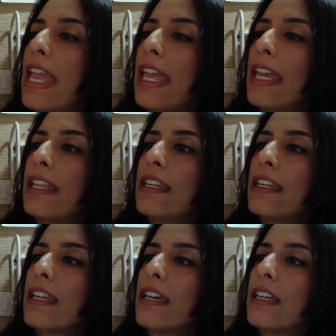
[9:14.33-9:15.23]

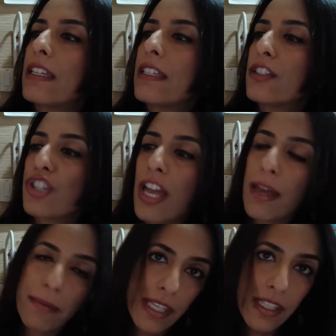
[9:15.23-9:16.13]
In
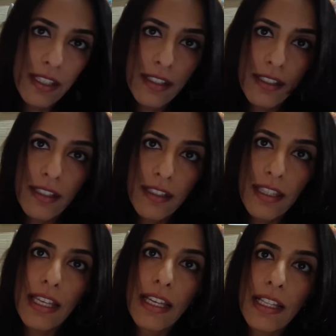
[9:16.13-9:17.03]
Shami,
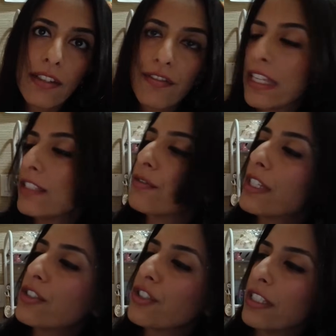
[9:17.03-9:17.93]
the Levant
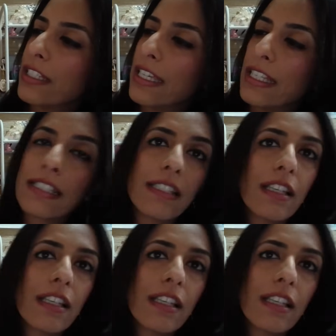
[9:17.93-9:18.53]
region, it's